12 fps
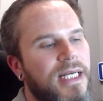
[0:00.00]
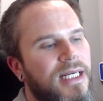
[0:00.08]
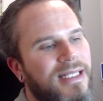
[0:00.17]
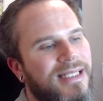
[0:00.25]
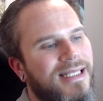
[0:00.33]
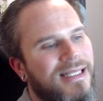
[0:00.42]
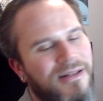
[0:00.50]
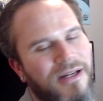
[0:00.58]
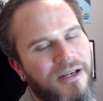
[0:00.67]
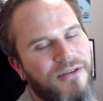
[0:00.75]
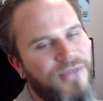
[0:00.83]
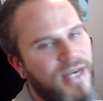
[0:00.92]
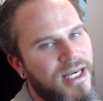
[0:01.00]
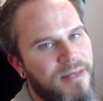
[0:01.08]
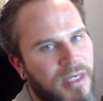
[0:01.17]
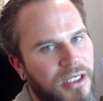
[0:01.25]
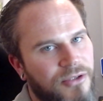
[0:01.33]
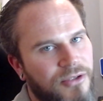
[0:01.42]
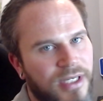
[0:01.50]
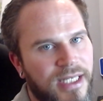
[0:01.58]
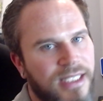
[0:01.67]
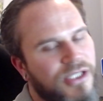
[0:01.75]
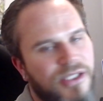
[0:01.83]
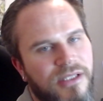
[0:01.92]
And this isn't like fear mongering,
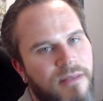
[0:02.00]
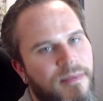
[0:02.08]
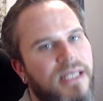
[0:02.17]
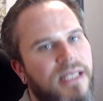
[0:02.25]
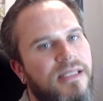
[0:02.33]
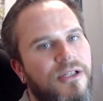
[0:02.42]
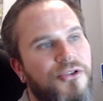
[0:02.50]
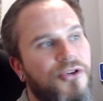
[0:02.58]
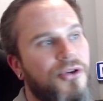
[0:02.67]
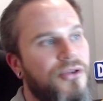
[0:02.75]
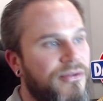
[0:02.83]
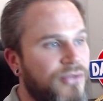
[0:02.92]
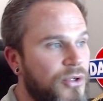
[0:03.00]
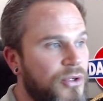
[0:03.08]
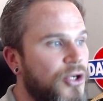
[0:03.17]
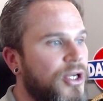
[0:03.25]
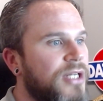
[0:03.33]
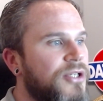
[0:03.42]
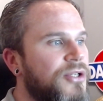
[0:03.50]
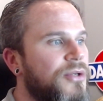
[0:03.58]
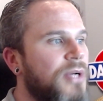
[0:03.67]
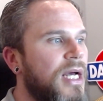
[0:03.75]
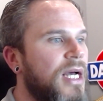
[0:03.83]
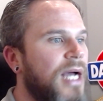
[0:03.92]
it's just the basic truth. If you look into
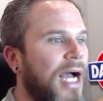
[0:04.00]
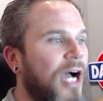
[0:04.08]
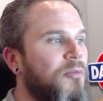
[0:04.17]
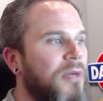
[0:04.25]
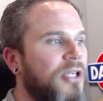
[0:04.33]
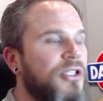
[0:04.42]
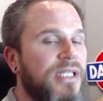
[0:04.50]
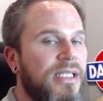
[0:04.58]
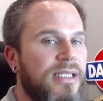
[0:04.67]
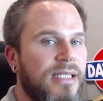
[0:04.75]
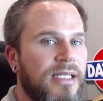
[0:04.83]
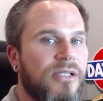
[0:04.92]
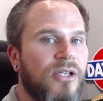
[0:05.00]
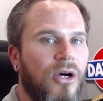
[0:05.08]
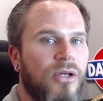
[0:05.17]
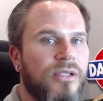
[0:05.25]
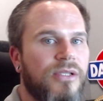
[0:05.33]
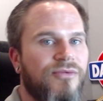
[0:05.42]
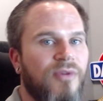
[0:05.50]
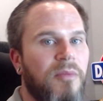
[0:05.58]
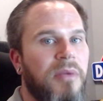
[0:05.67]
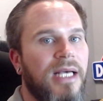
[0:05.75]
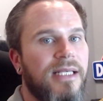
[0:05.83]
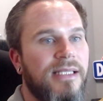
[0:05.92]
how much these things cost to
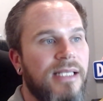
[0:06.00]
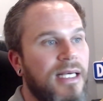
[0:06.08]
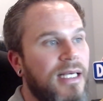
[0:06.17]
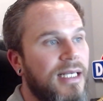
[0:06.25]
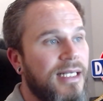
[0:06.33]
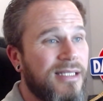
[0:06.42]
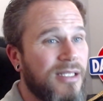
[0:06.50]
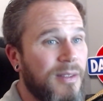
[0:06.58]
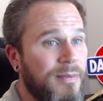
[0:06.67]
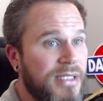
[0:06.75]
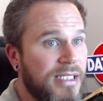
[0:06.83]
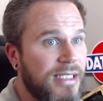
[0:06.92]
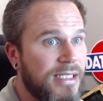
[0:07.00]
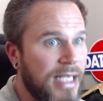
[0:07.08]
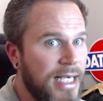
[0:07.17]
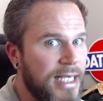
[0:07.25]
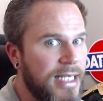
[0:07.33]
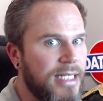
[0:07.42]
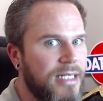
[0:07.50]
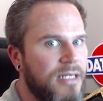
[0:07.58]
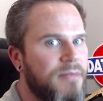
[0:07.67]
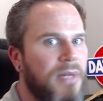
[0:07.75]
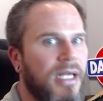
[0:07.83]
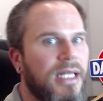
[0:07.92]
replace, it's obscene
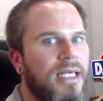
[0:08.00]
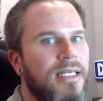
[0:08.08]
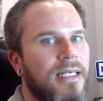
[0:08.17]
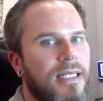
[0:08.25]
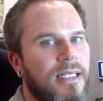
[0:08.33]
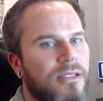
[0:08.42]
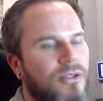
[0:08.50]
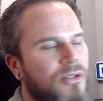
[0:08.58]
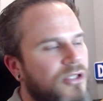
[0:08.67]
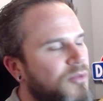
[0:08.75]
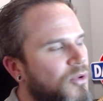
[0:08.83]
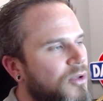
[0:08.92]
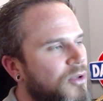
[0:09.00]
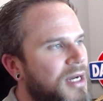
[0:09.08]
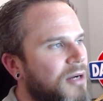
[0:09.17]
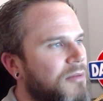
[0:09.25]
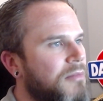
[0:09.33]
money. It's not a small amount.